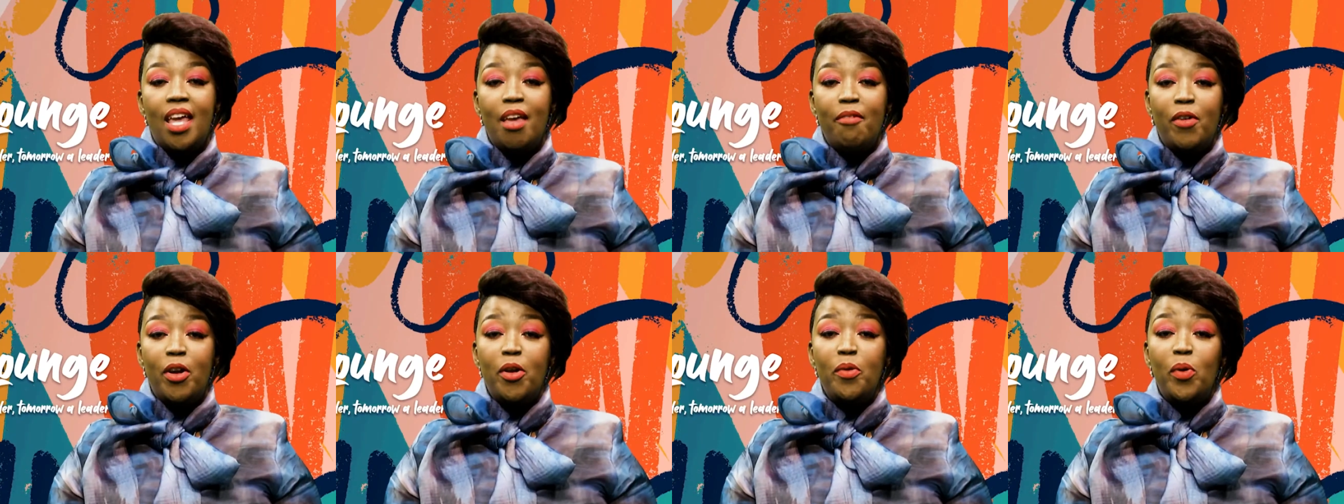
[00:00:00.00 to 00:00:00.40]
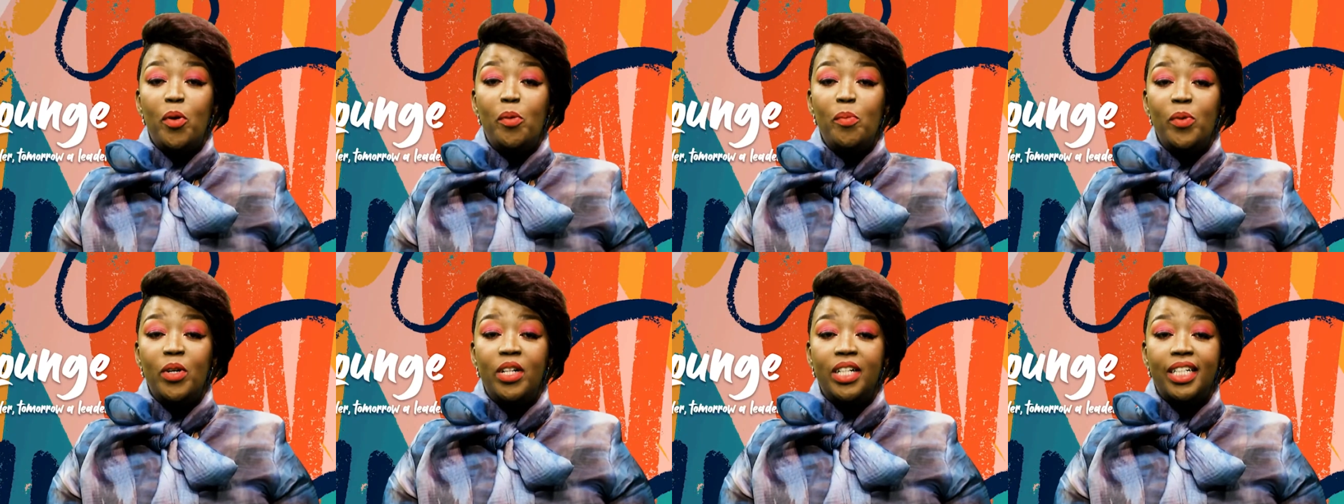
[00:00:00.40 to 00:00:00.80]
very
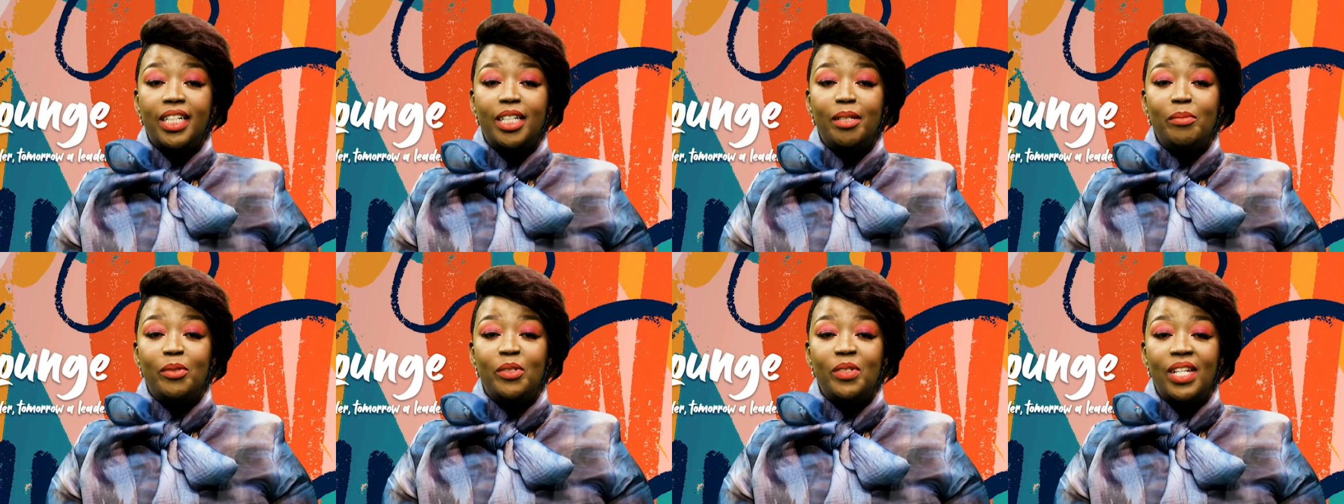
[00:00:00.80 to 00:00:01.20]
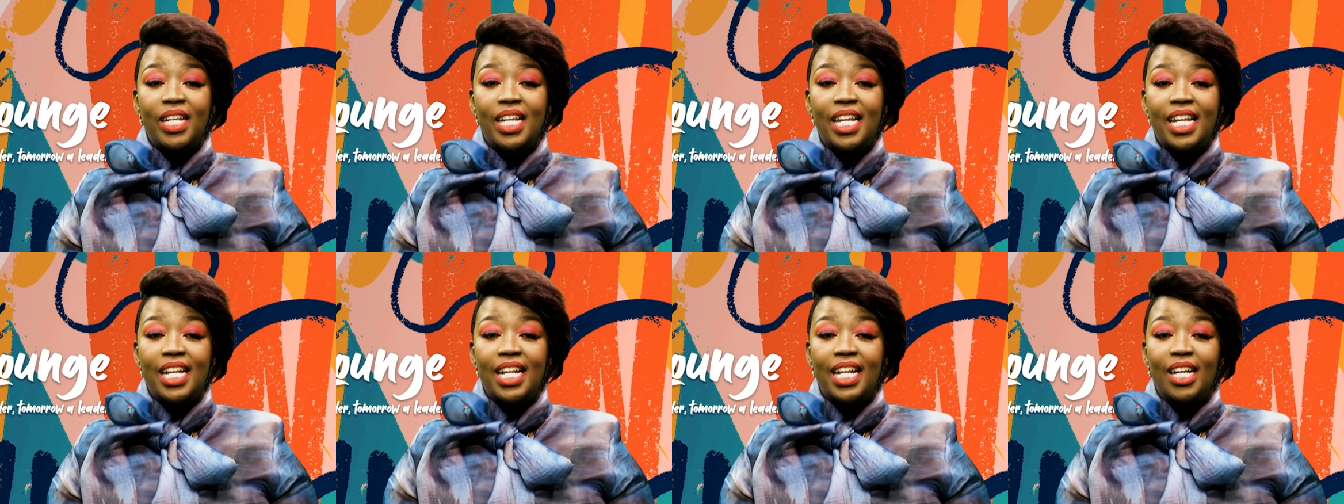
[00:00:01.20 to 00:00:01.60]
warm welcome to
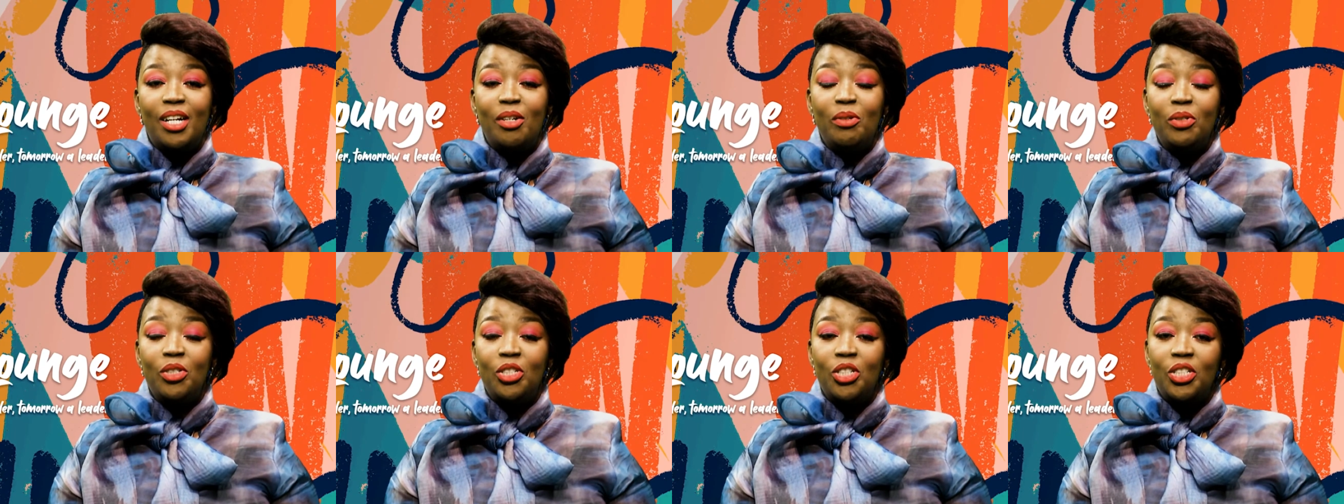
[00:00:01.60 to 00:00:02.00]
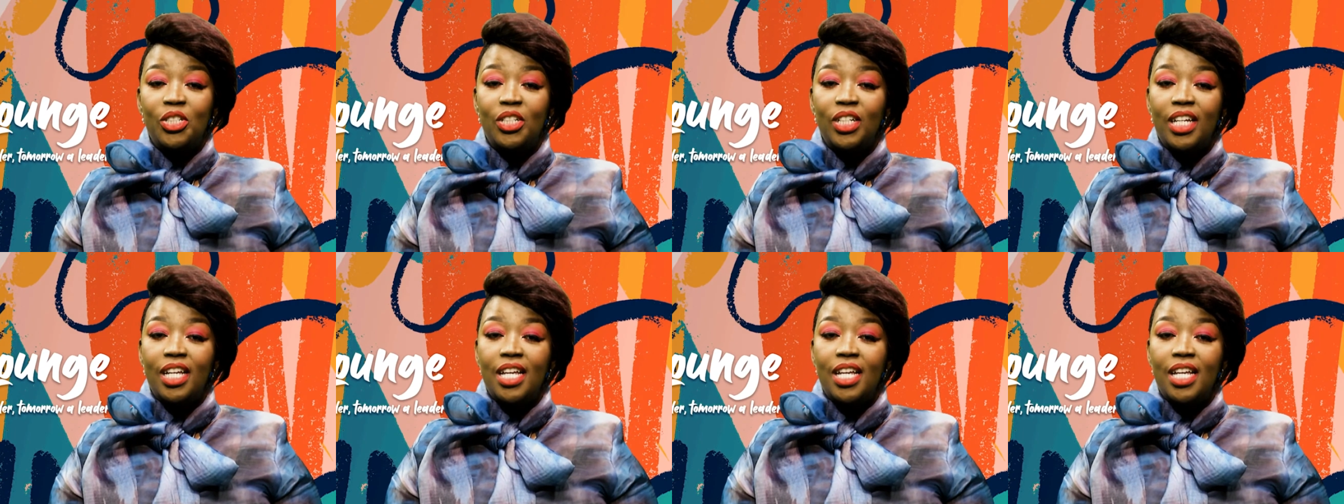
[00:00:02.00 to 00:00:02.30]
the E-Lounge.